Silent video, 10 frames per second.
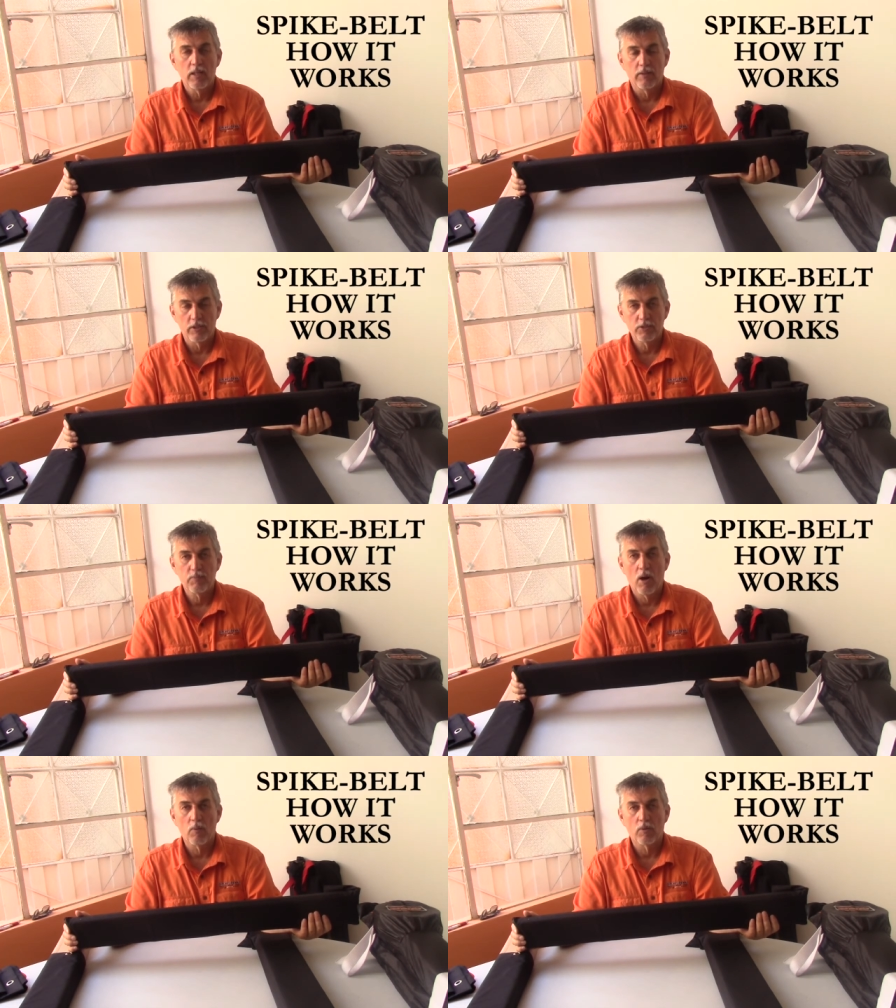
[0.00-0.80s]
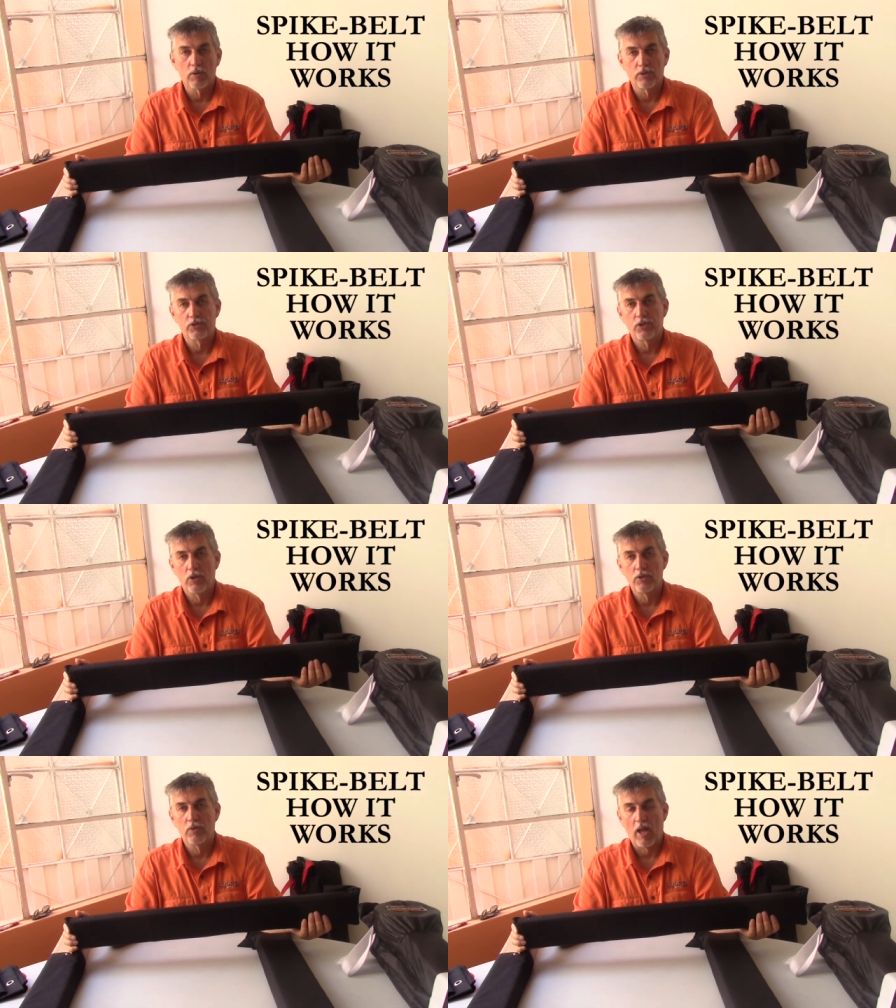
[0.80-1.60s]
In this part, we're going to
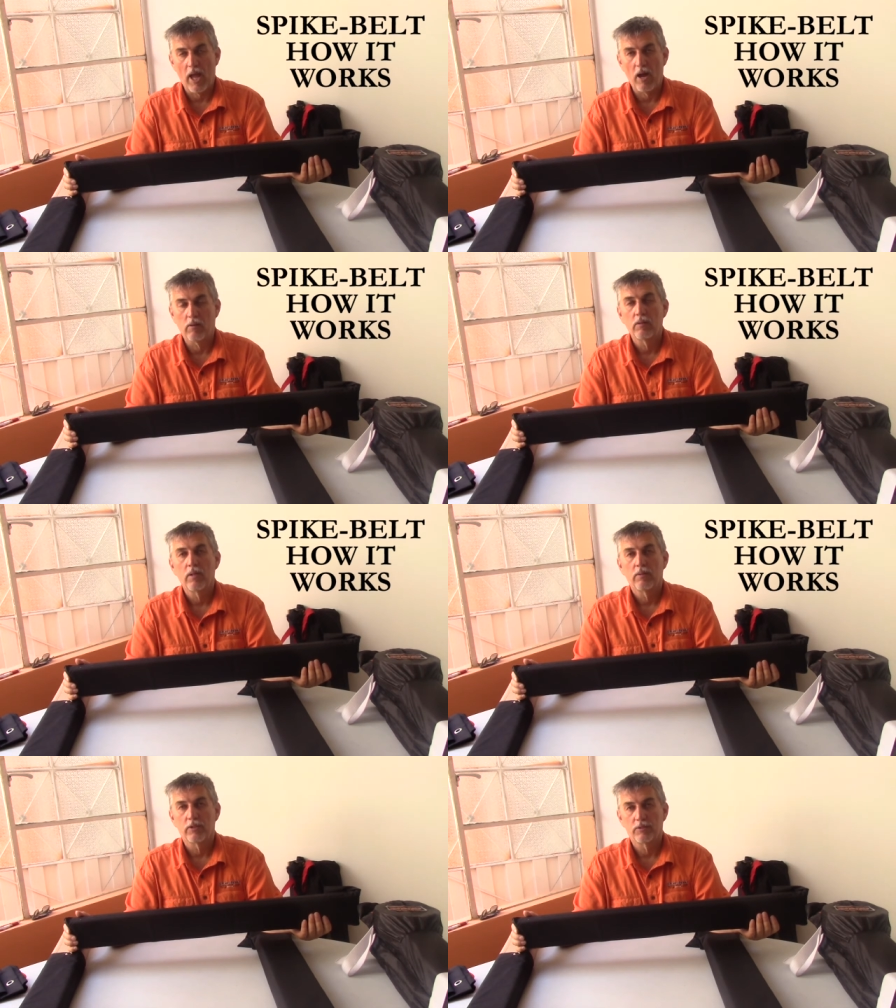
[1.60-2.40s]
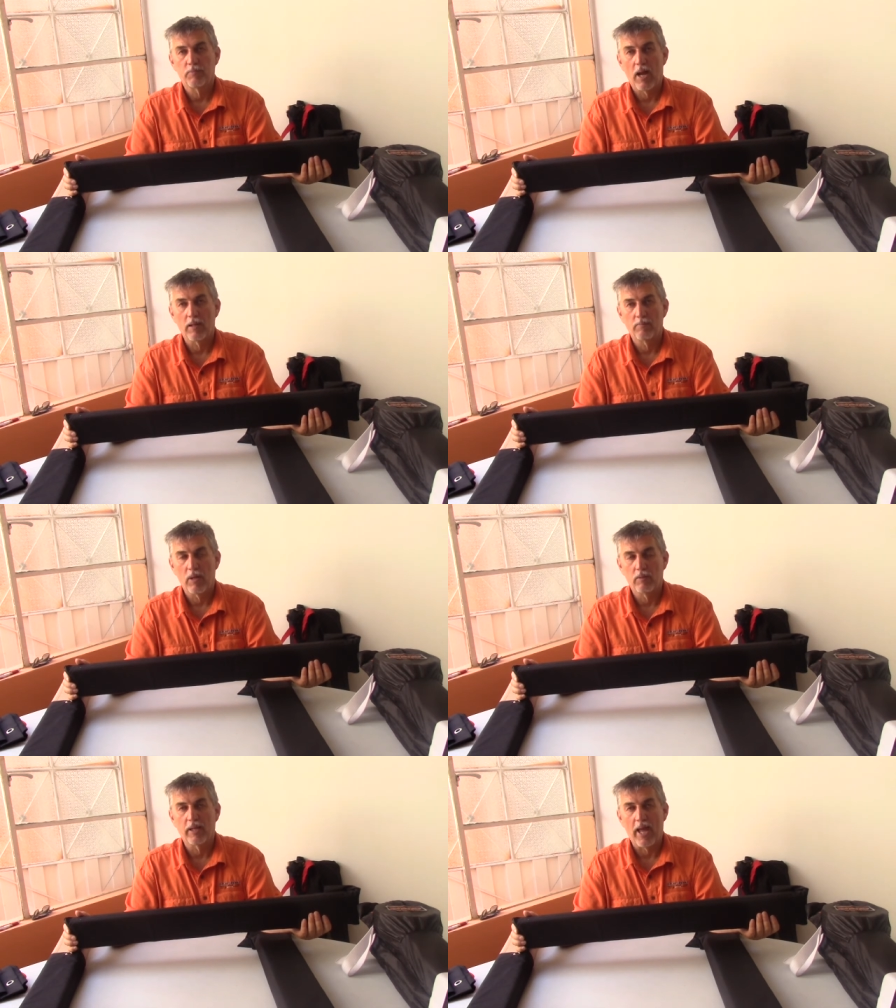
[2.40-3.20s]
show you how the spike
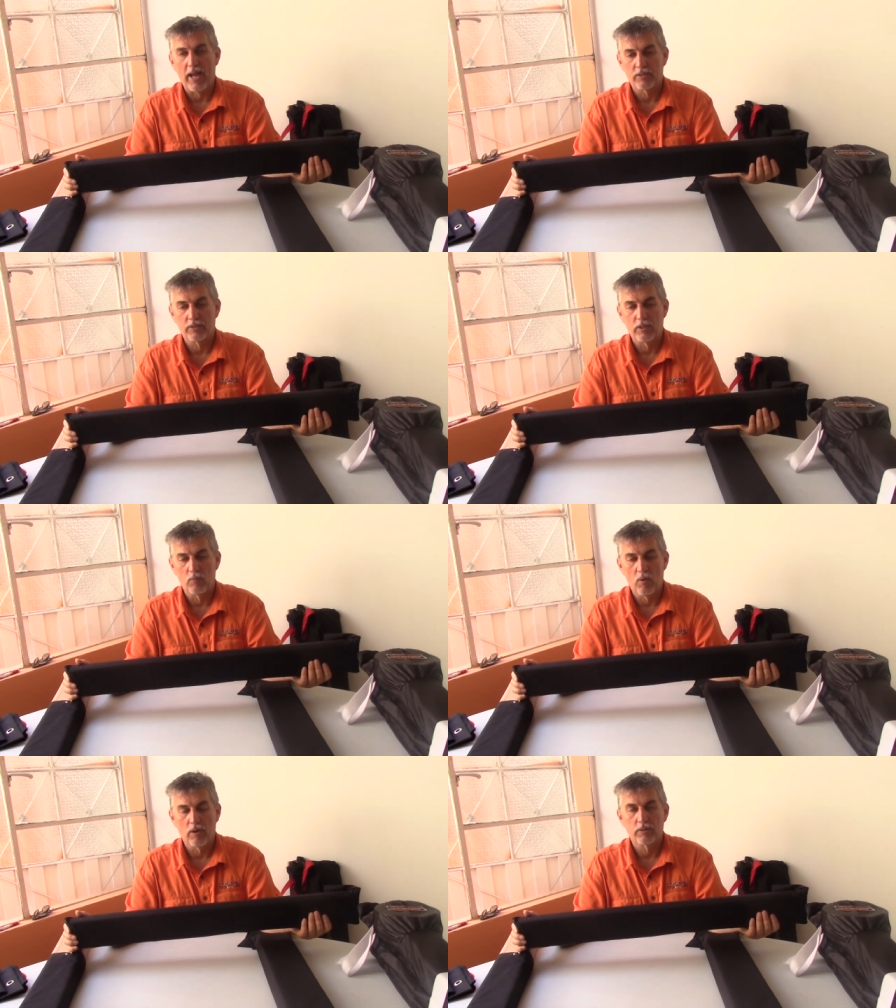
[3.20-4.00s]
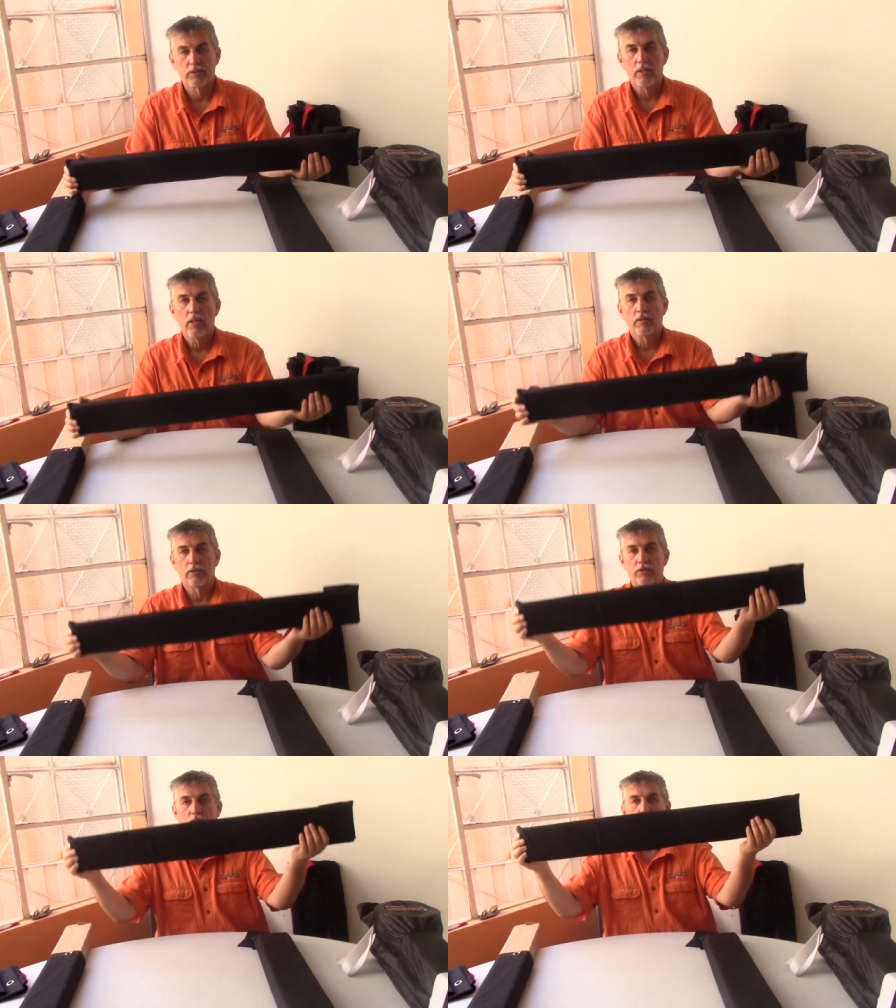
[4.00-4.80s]
belt actually works.
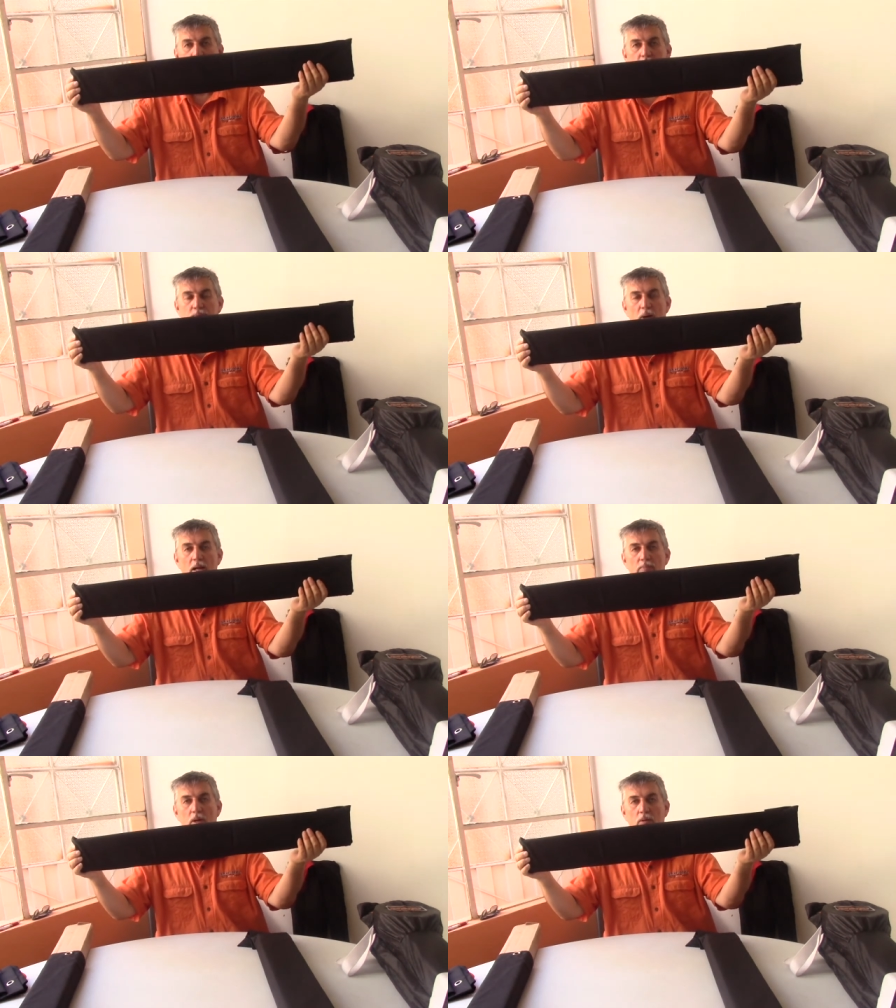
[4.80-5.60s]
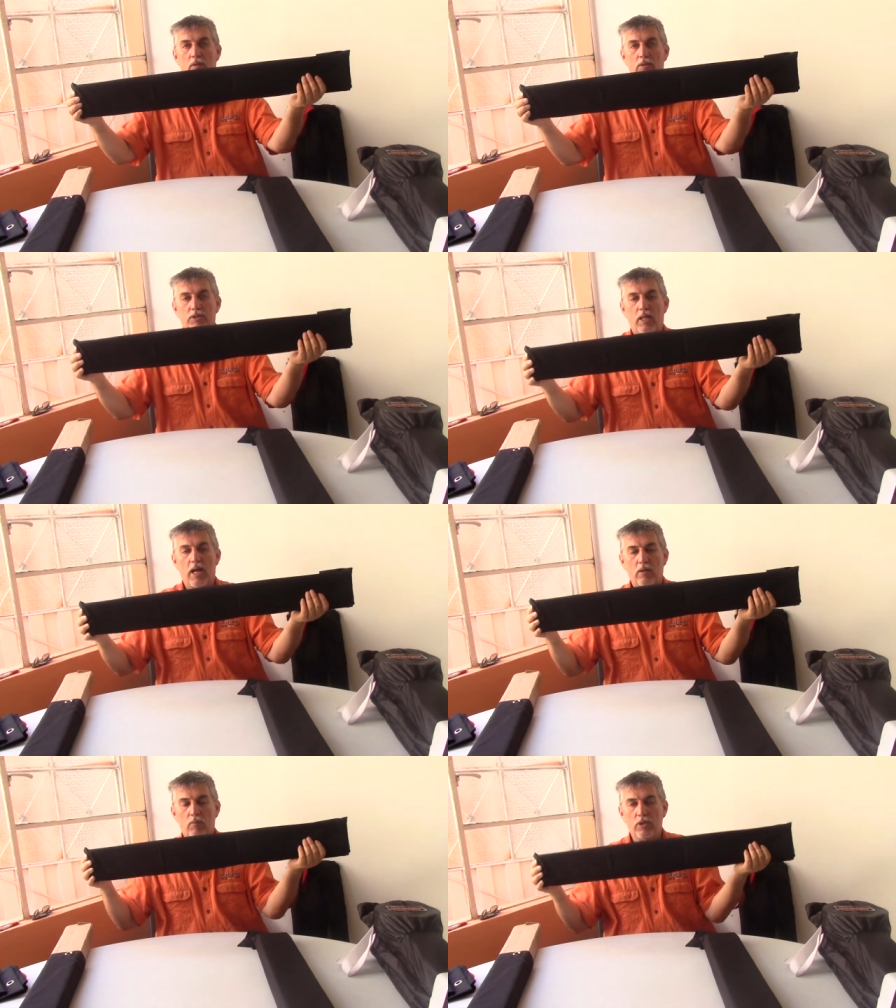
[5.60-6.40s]
This is what the spike belt looks
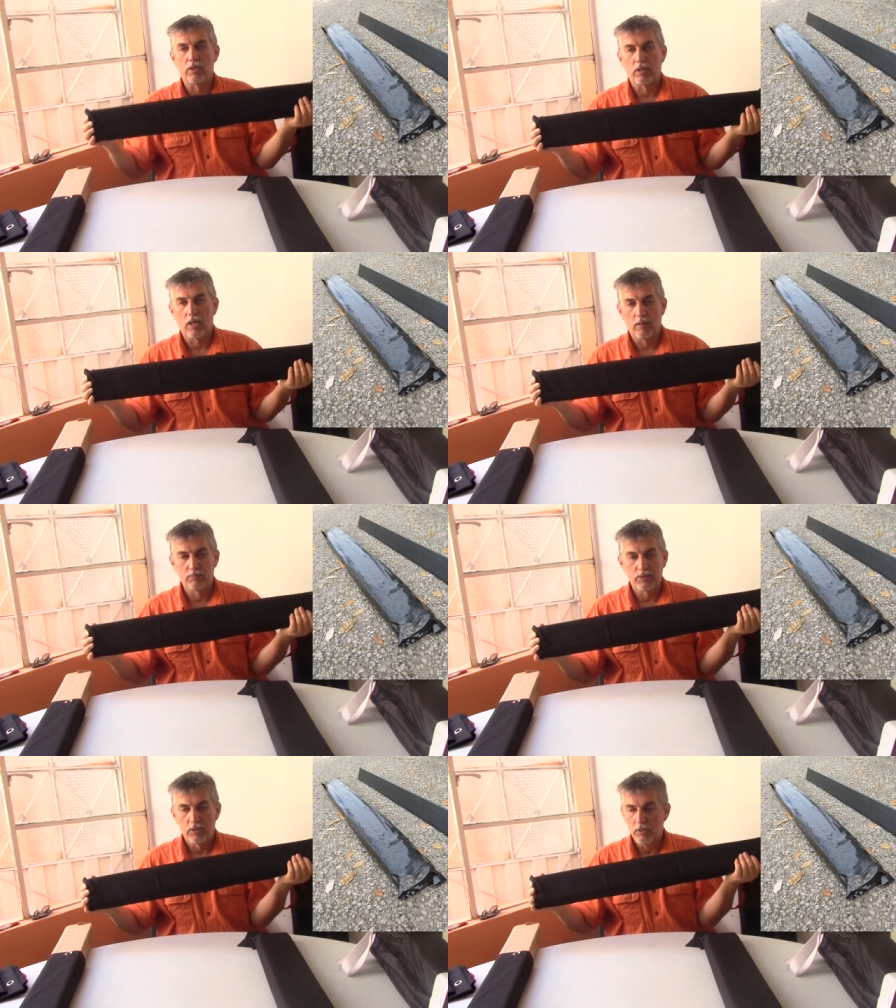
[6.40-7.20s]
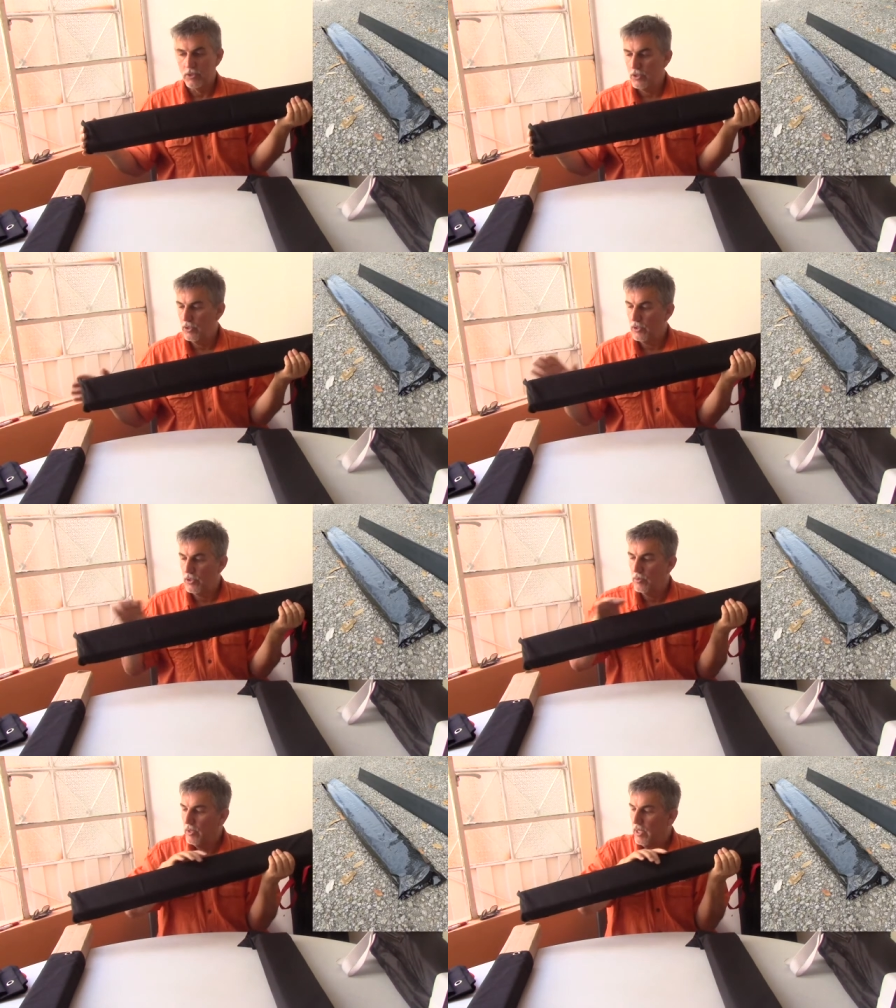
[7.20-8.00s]
like when it comes to
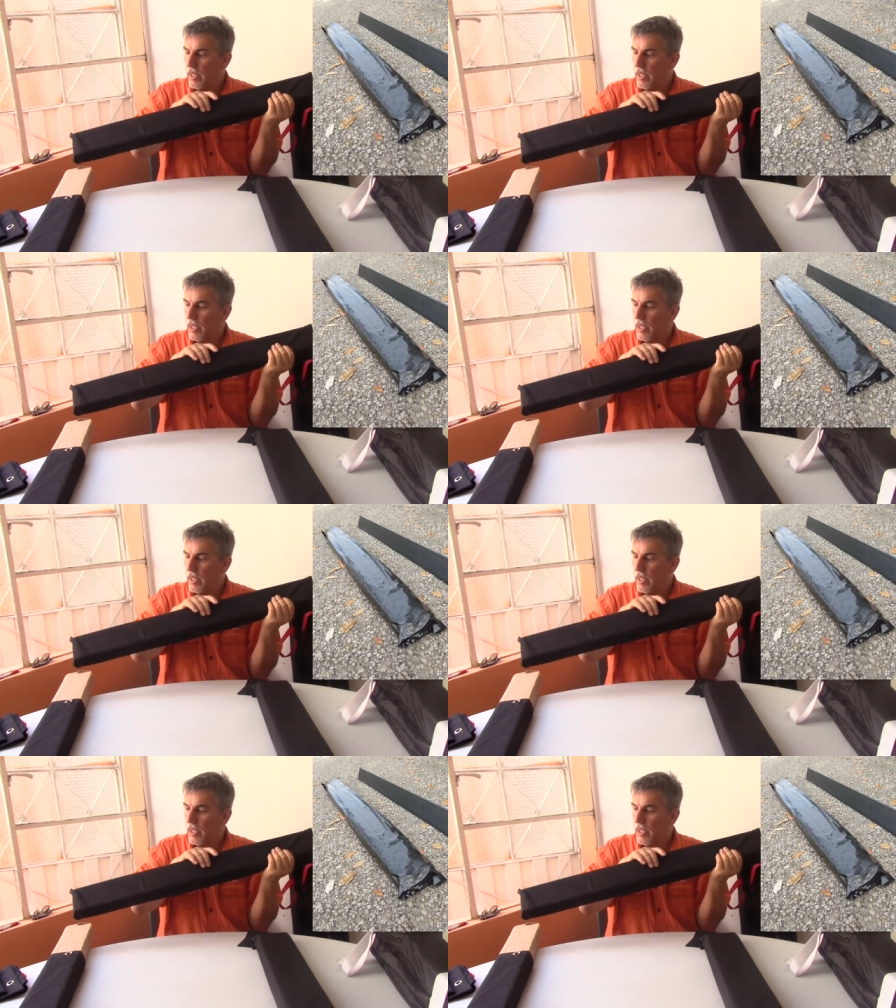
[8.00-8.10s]
you.